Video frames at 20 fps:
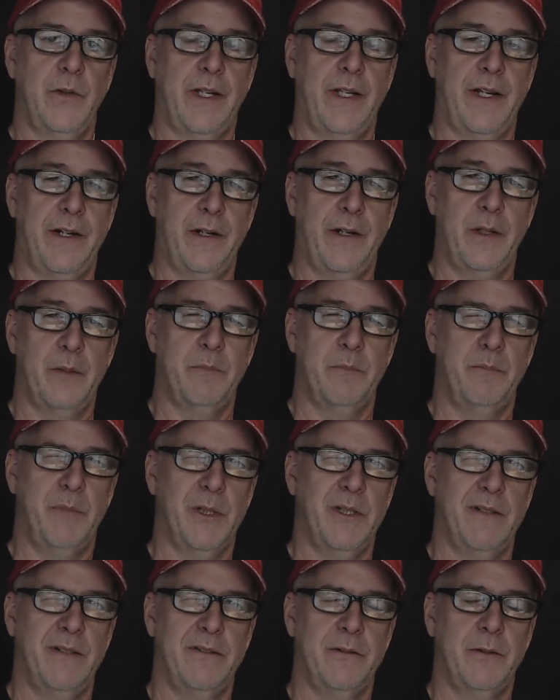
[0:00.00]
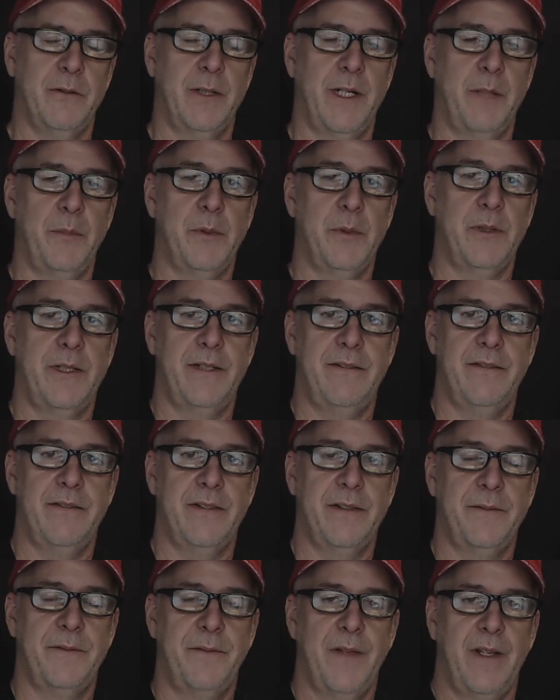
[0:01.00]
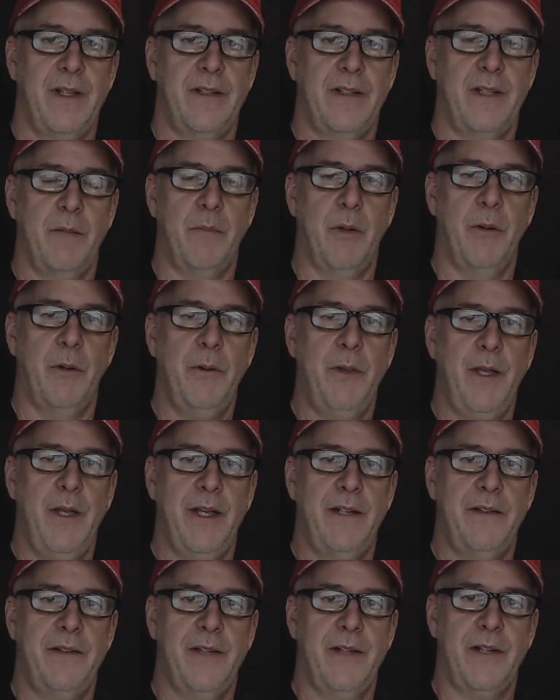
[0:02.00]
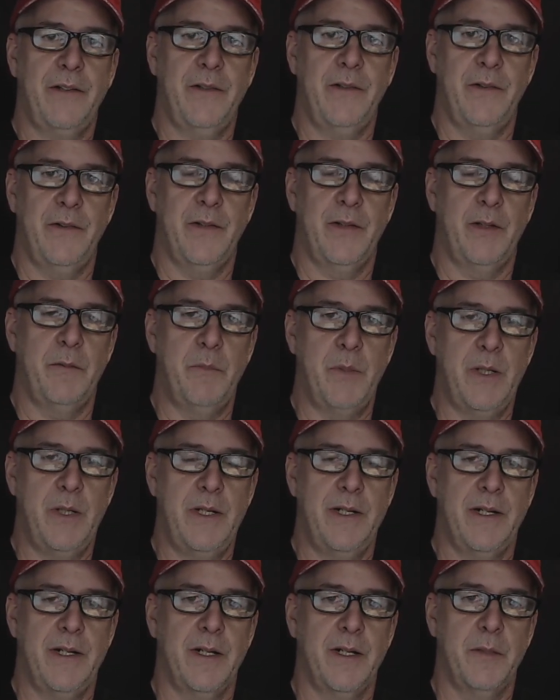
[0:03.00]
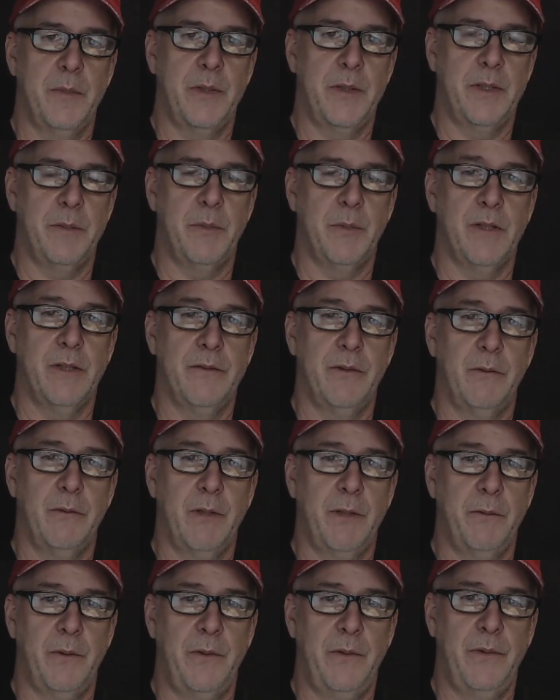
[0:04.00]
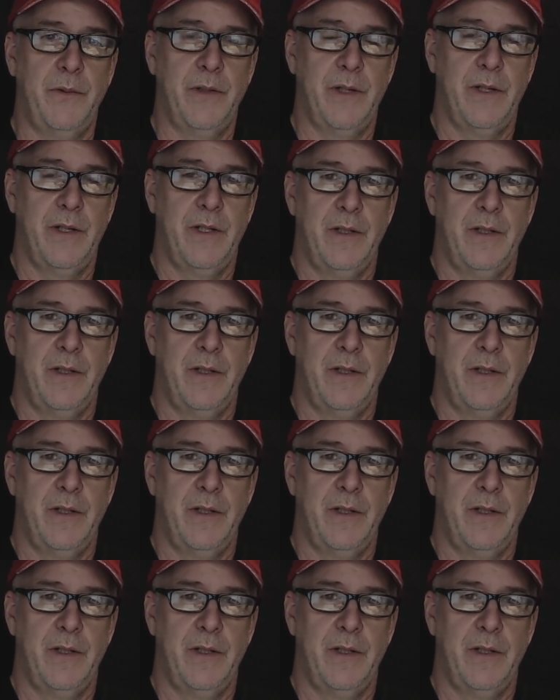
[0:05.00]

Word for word: I got another Bulova one, I believe, and they both had sections on beat error, but the Bulova one was